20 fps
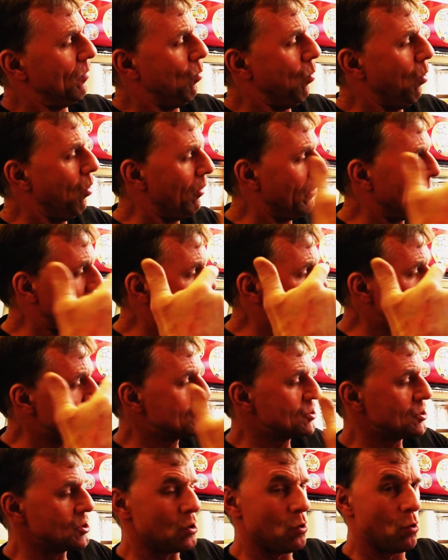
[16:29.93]
what
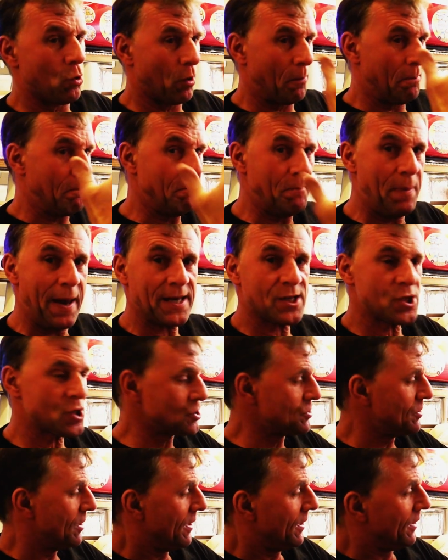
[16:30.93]
is your
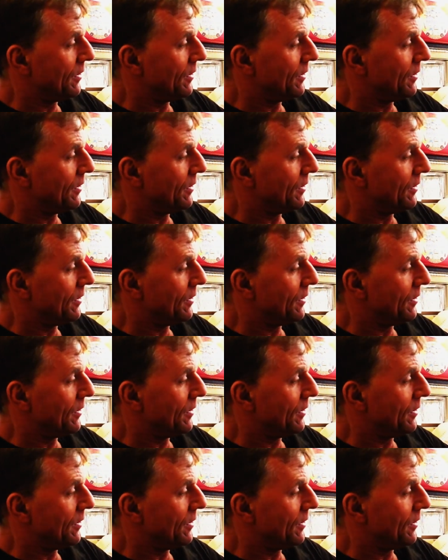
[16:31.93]
best,